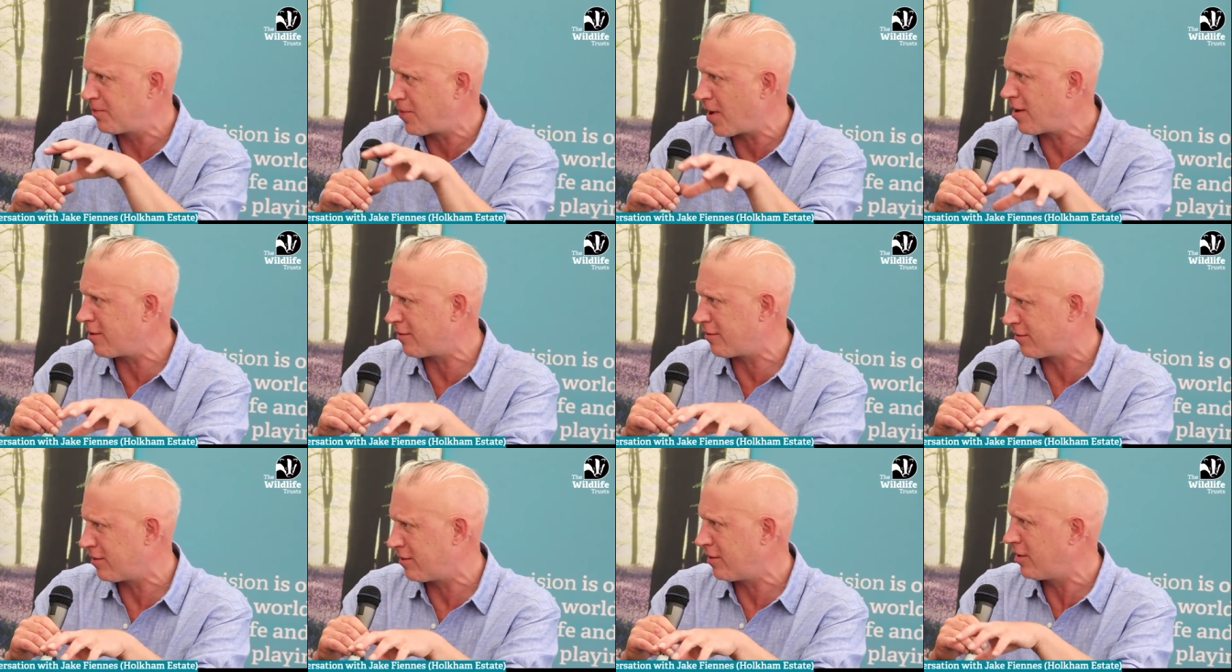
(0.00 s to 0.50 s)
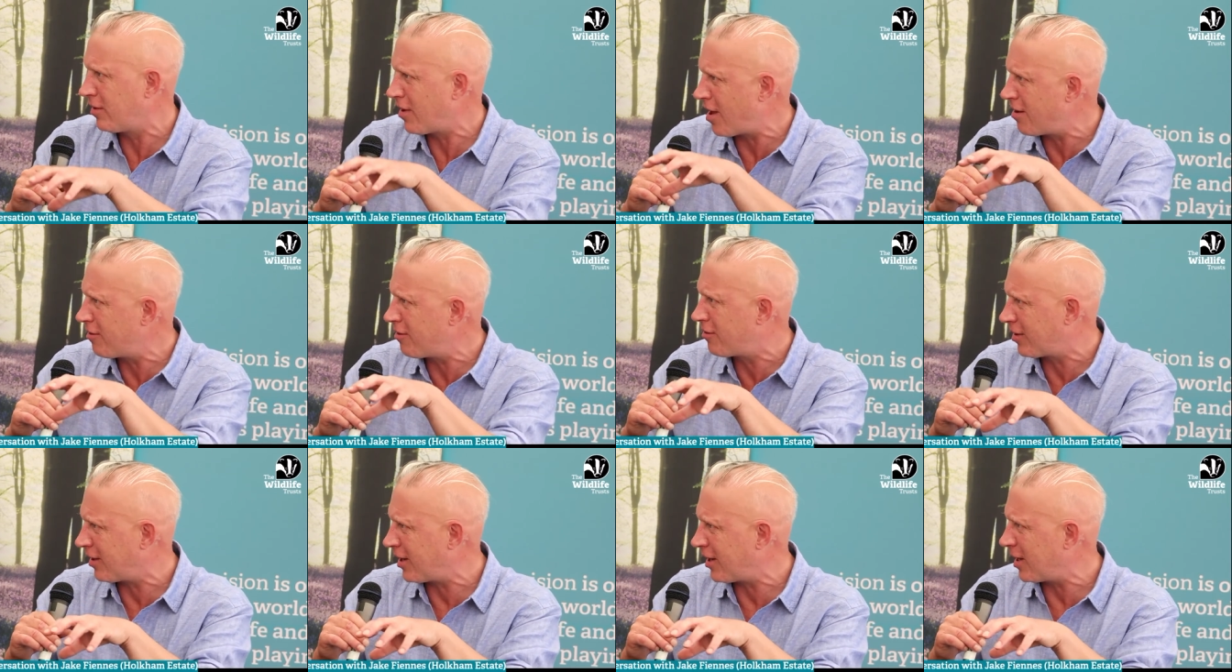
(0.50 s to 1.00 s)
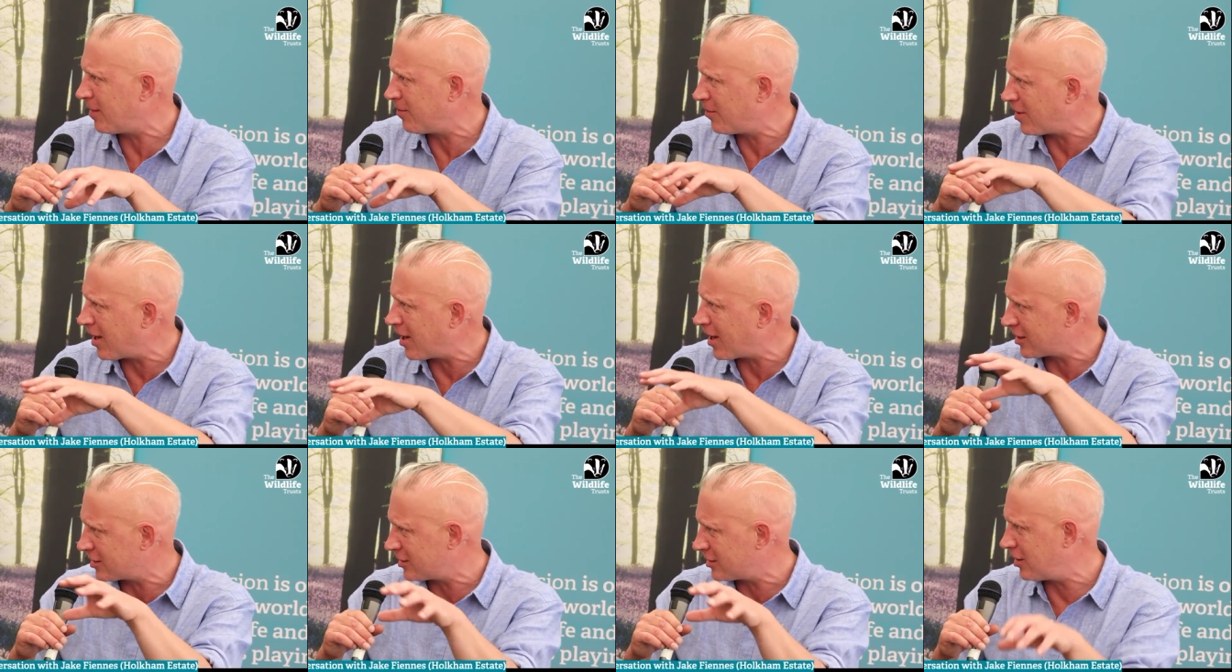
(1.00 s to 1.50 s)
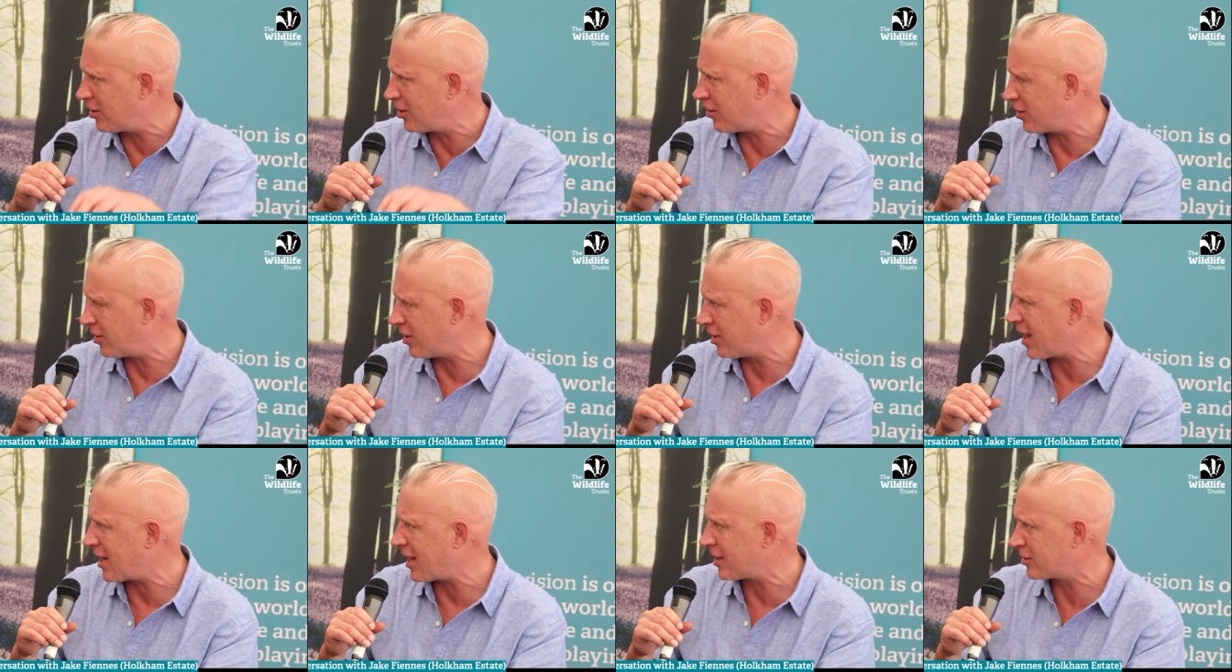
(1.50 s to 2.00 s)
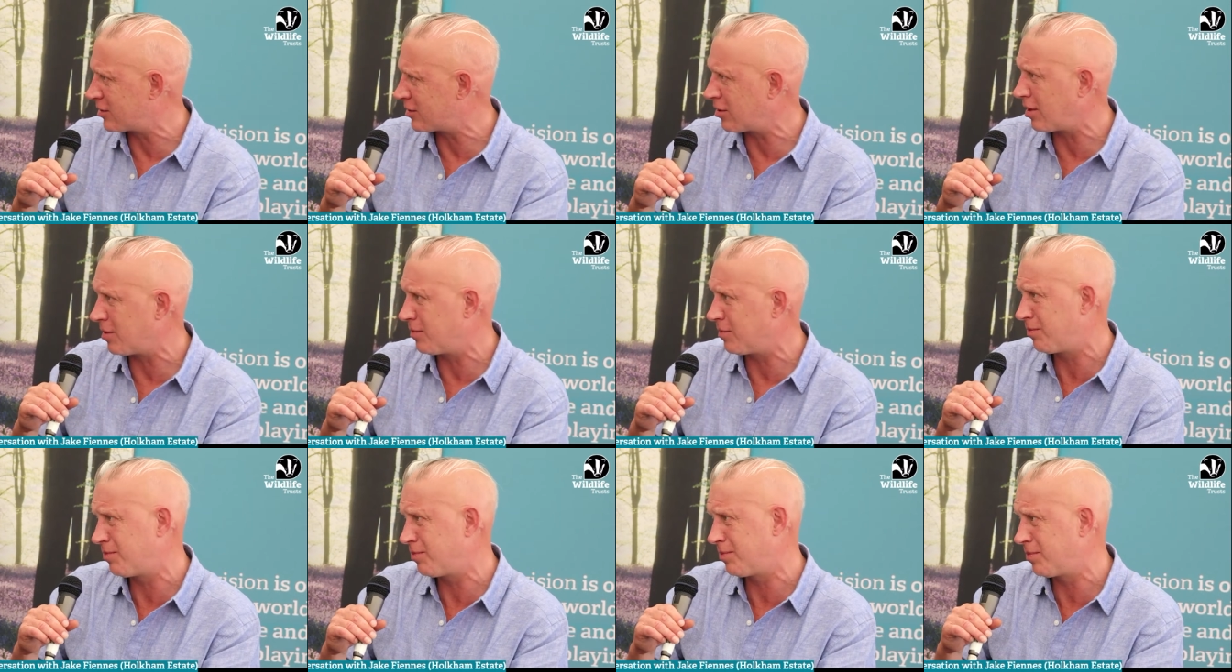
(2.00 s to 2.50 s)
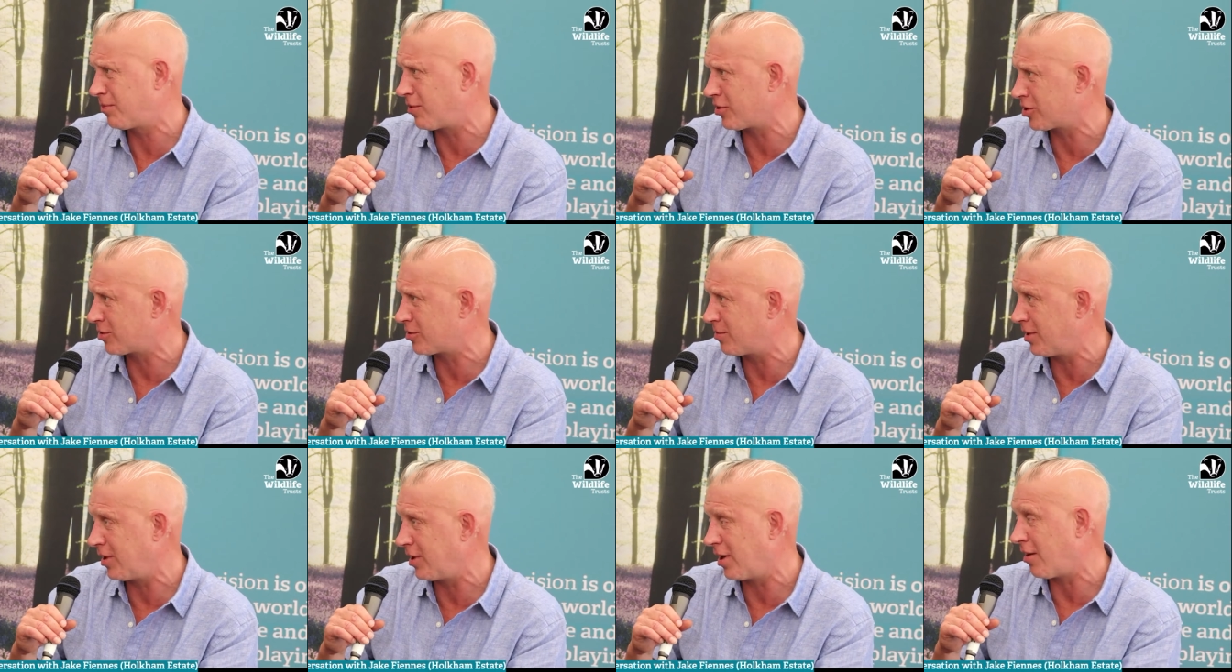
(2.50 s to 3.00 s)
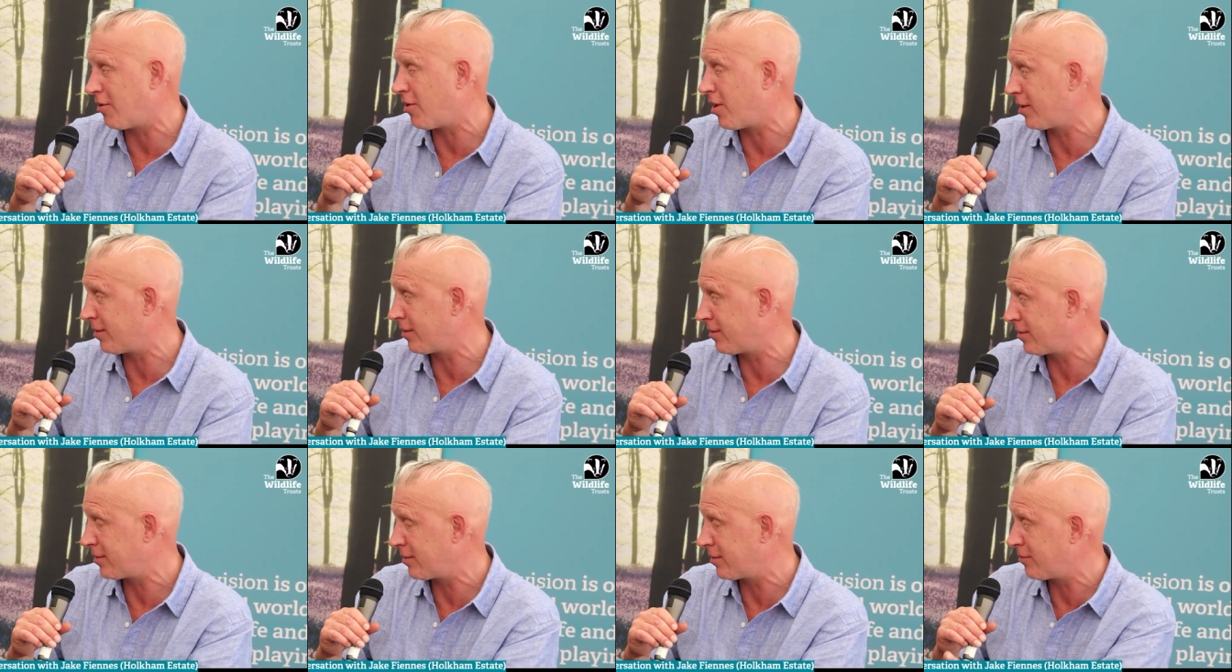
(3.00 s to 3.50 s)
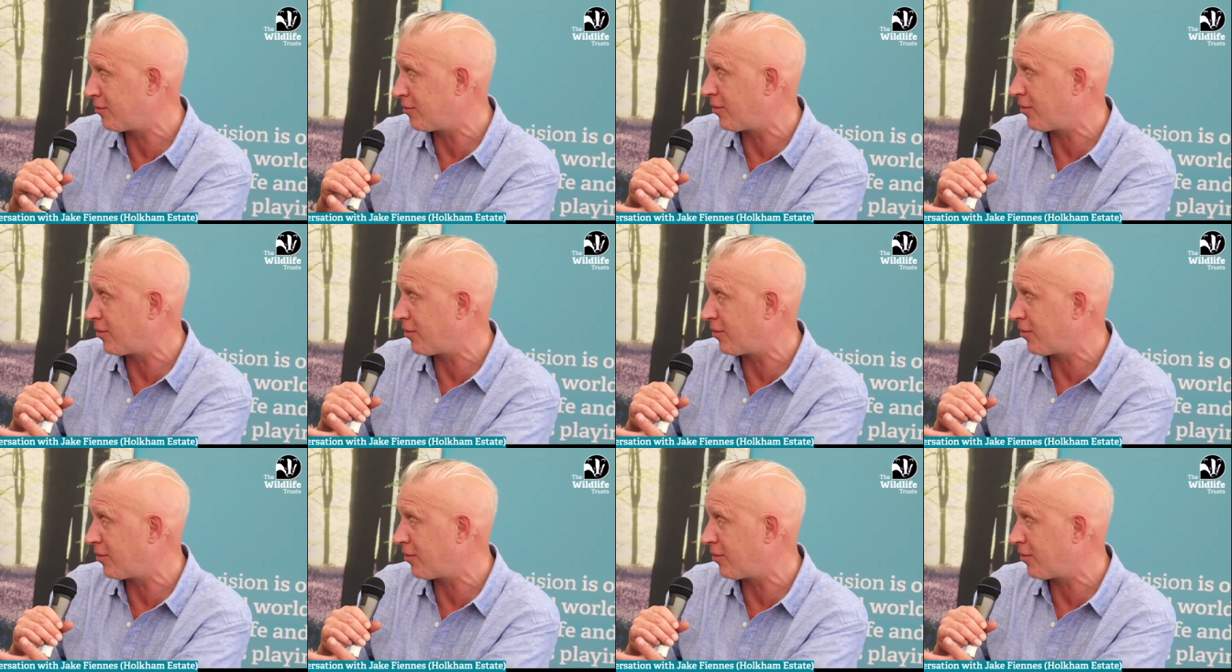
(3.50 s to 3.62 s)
both locally, but actually on a national and possibly, you know,